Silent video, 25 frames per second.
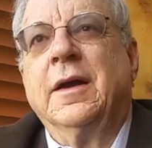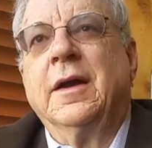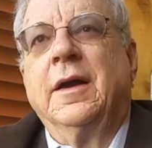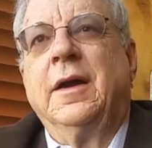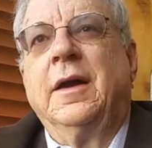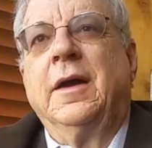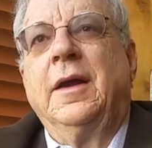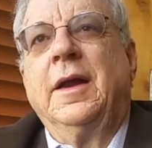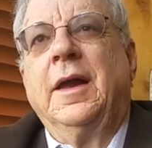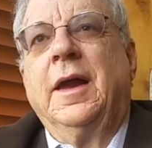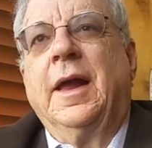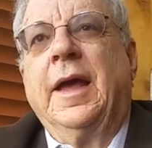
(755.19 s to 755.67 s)

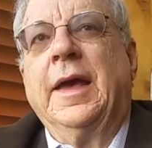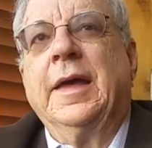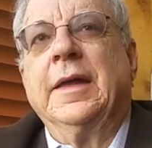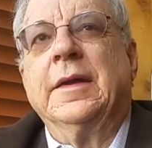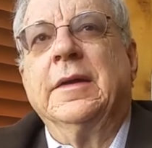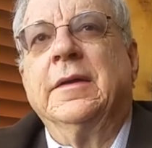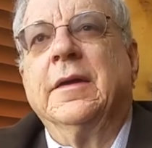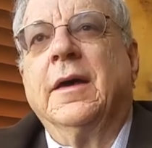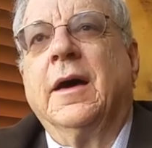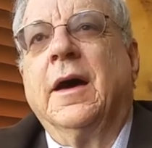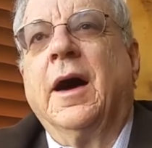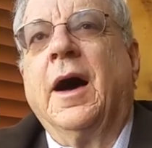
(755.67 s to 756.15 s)
Okay.
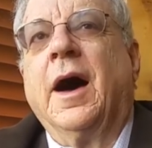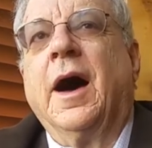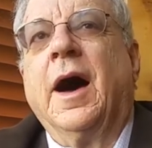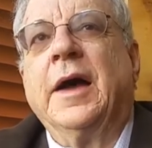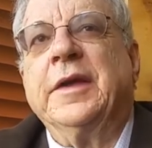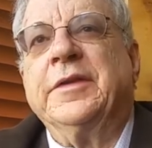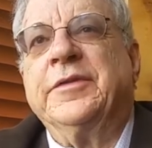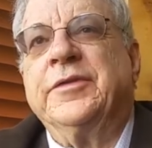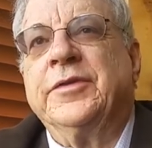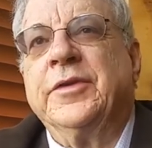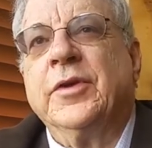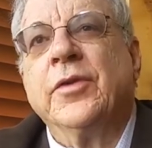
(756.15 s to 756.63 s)
And uh,
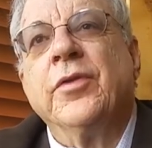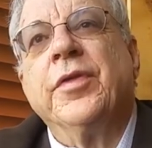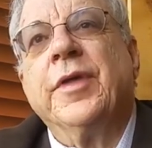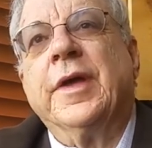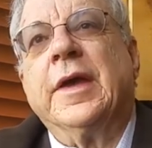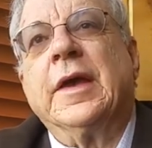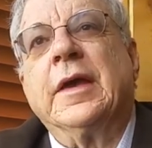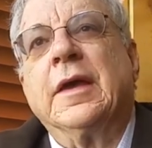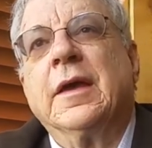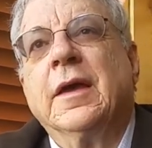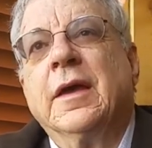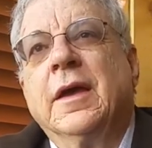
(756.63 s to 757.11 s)
I still
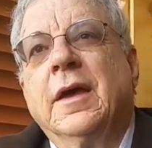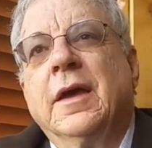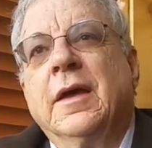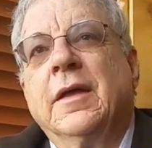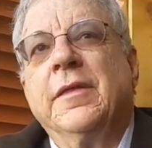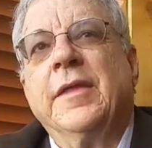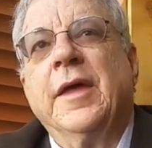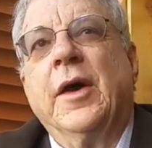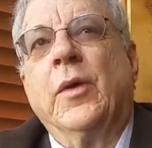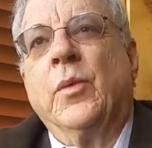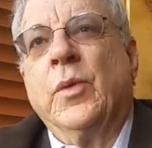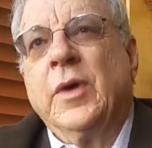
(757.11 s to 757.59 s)
think
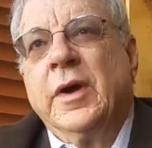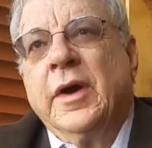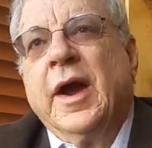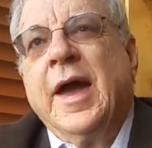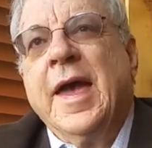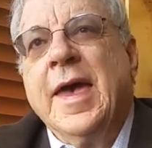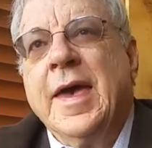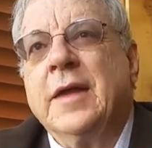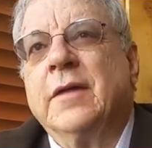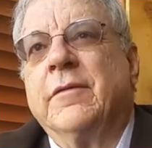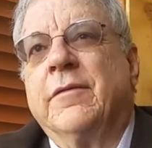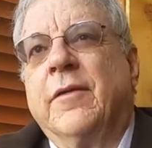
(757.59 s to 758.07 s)
that we're
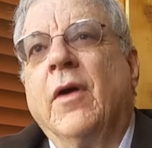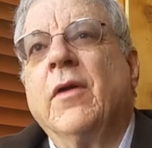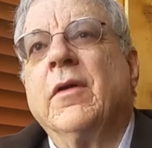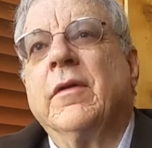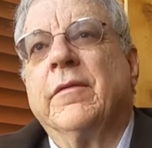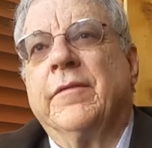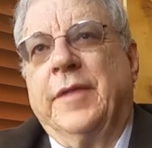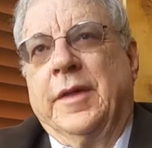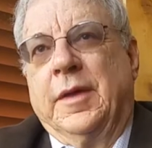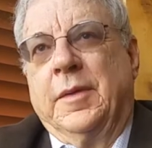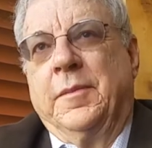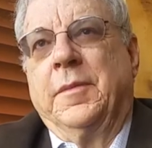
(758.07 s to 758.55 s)
ahead of all
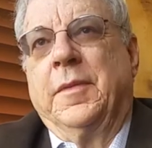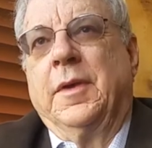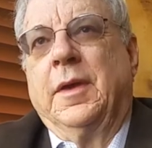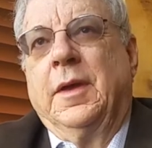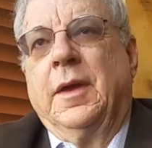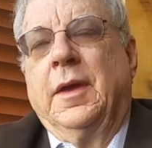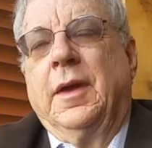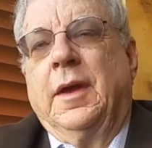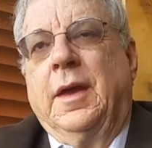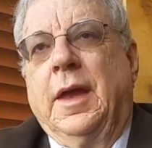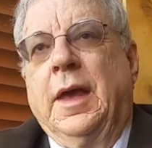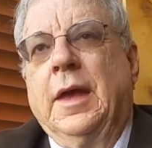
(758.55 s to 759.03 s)
of them.
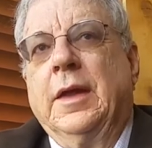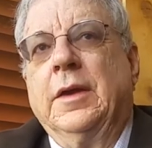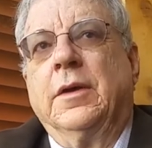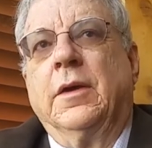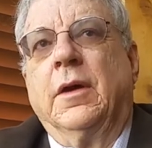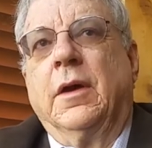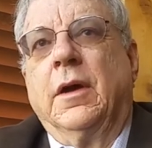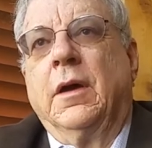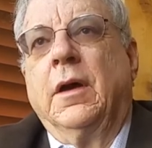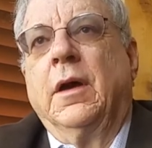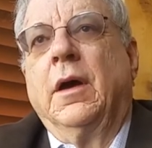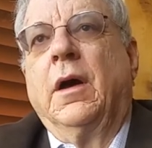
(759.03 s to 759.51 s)
And
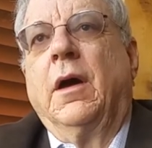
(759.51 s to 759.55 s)
uh,